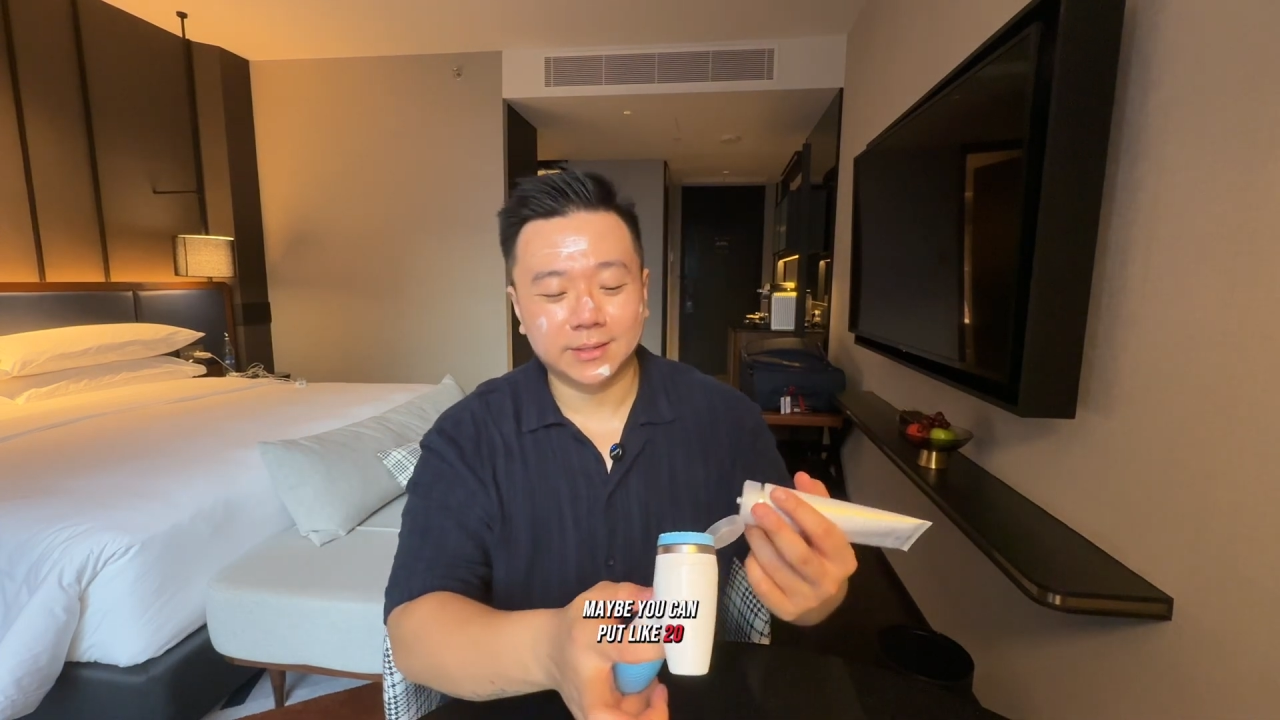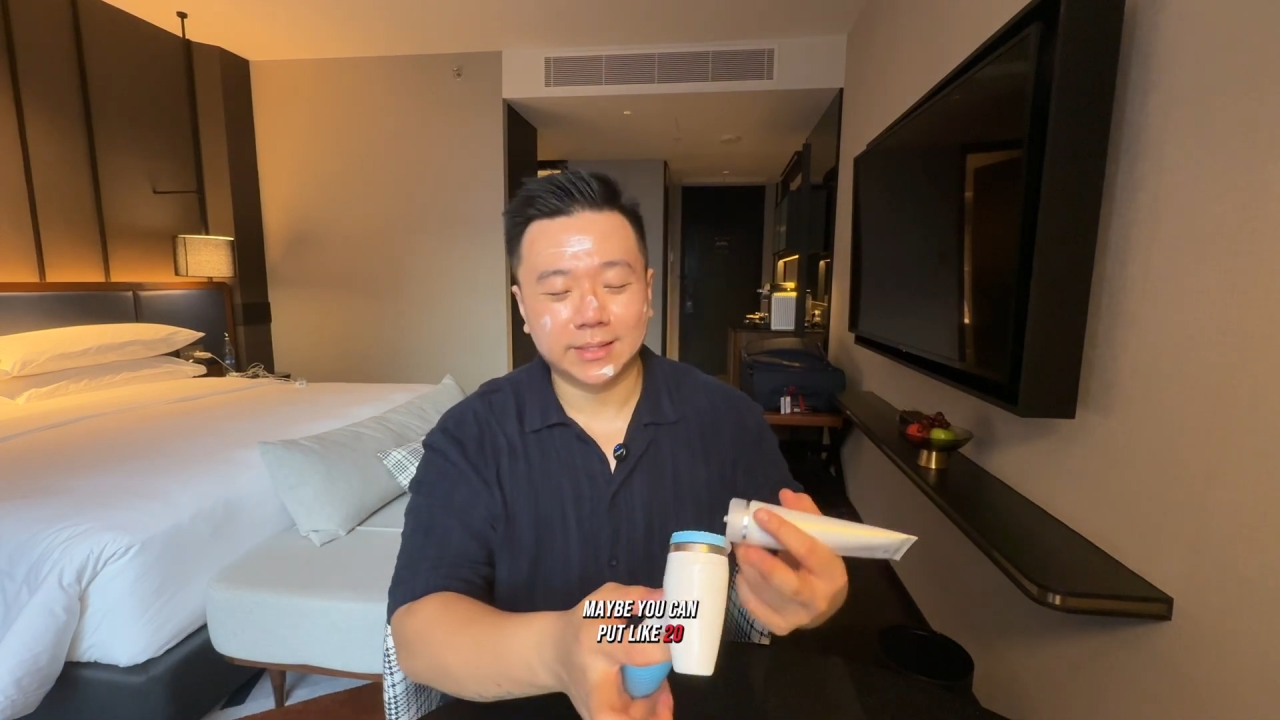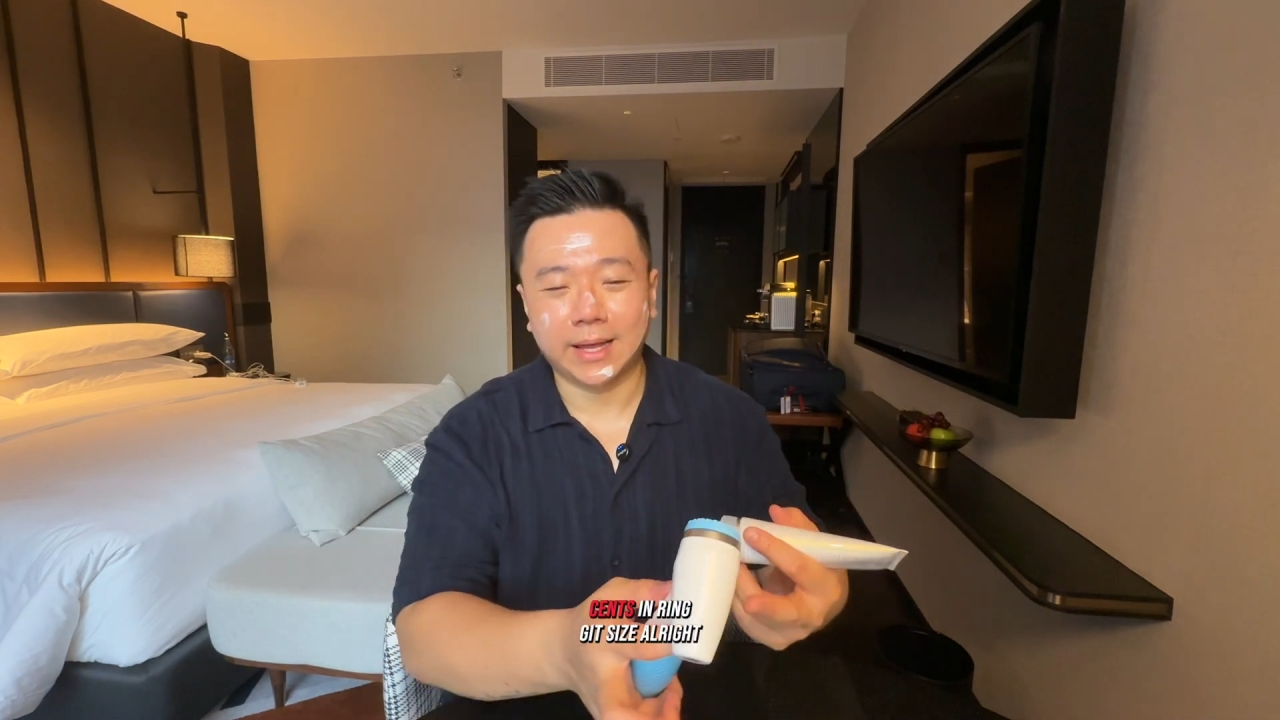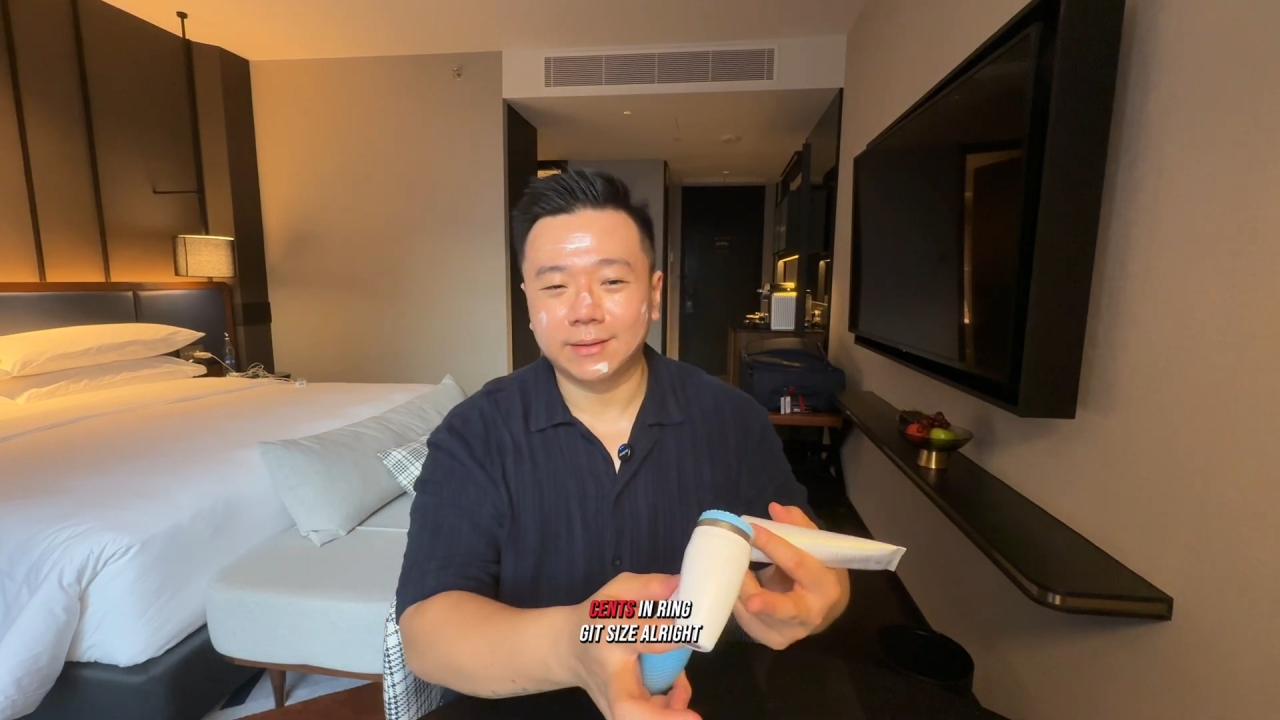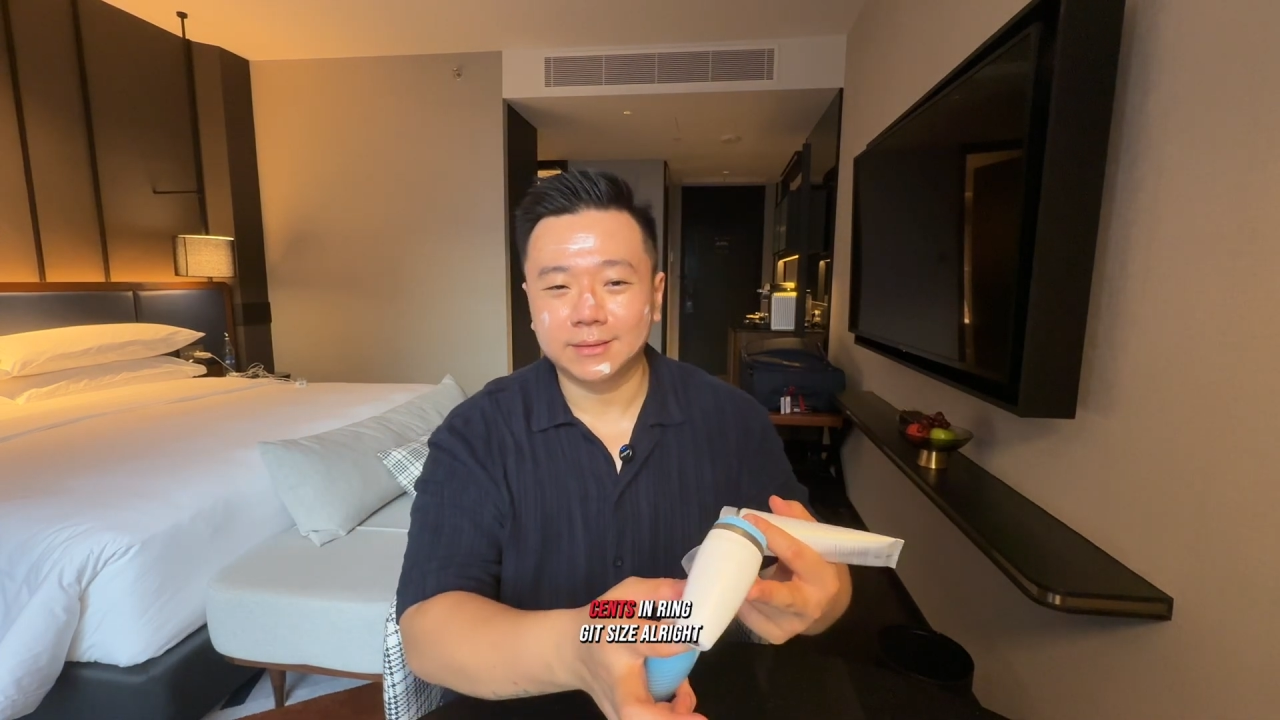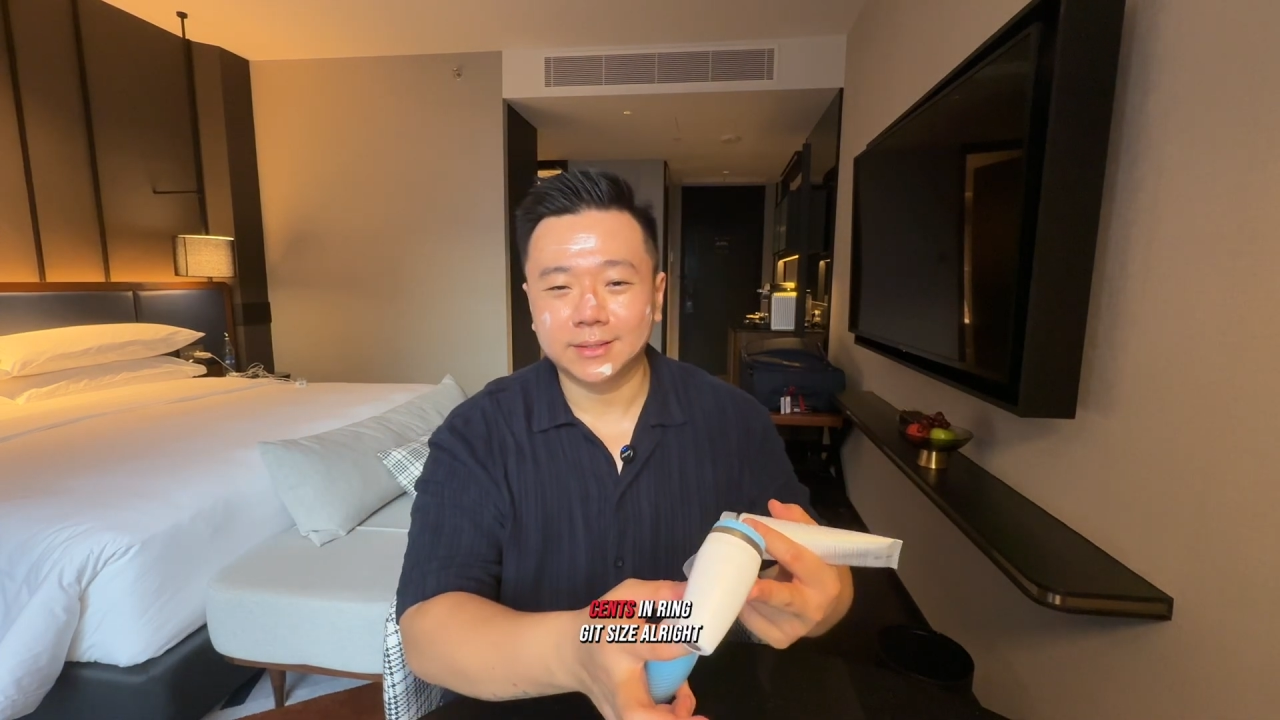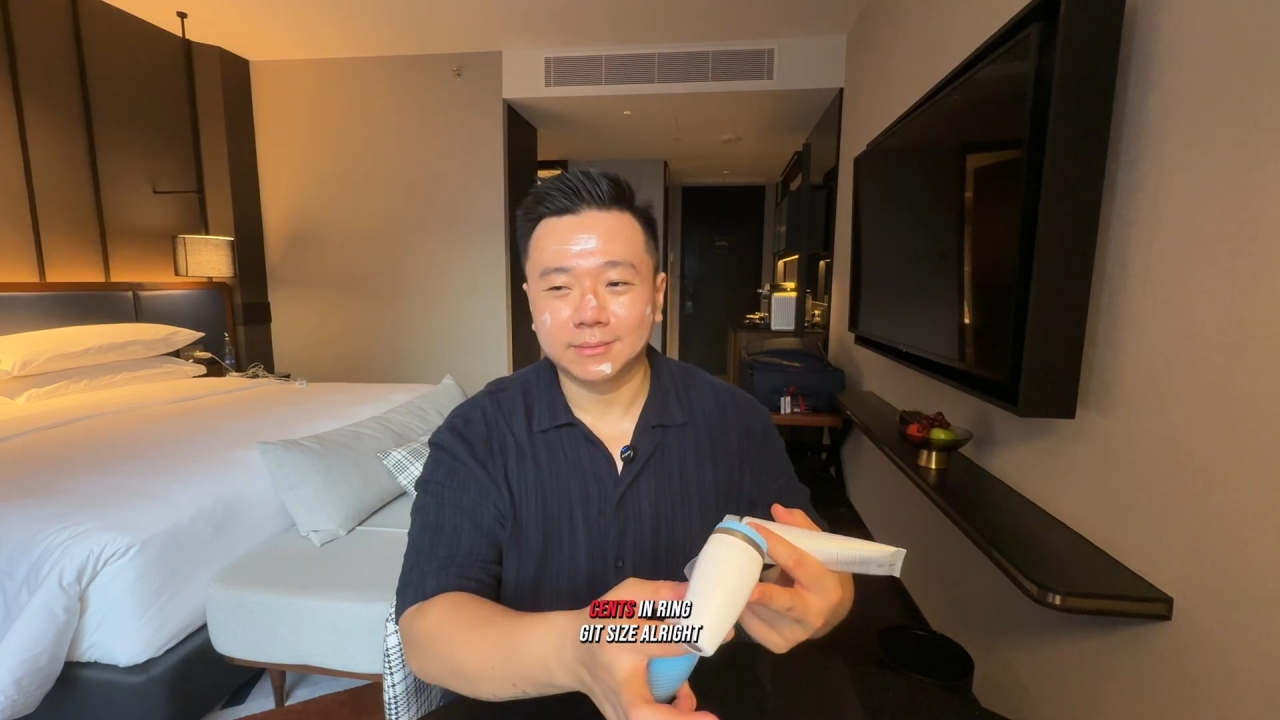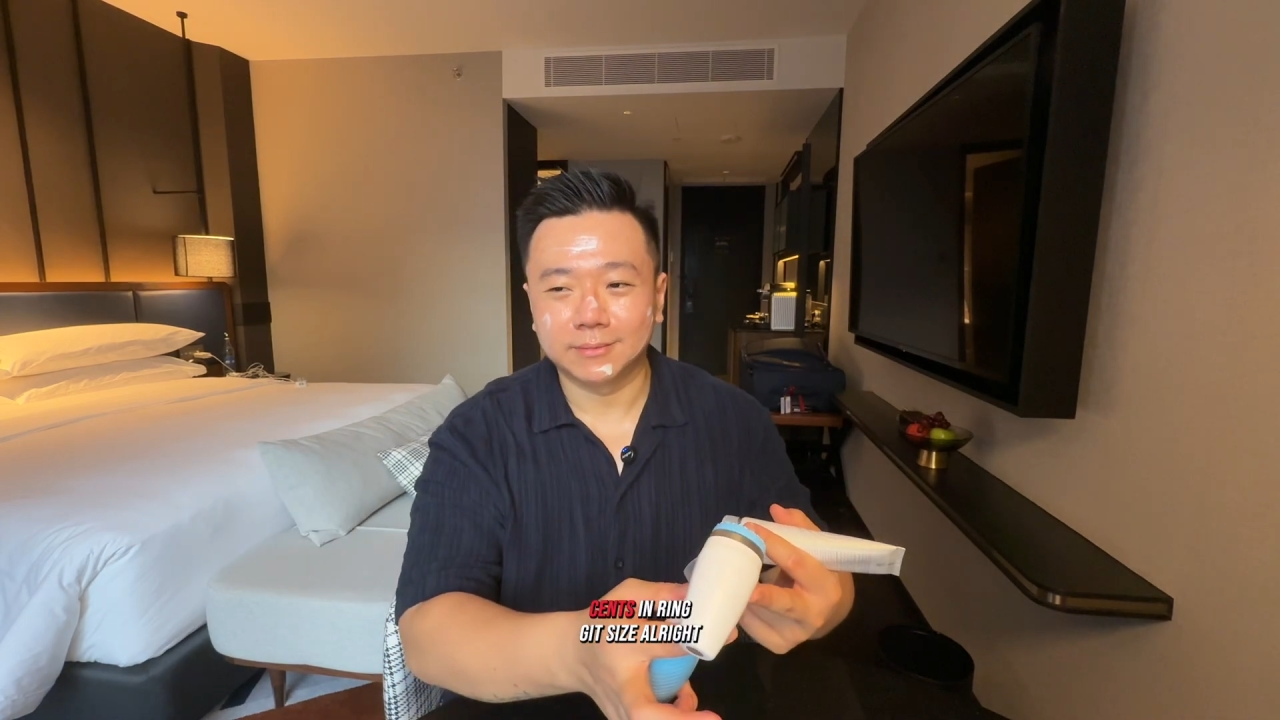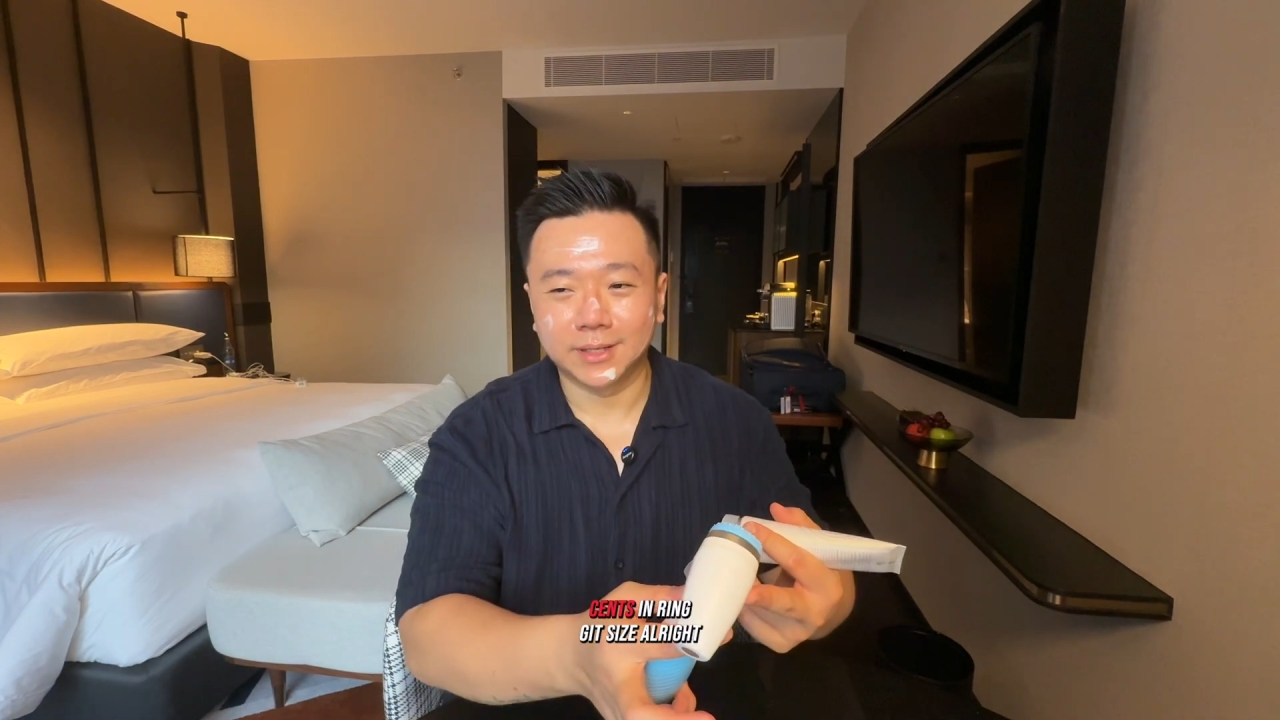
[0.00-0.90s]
cents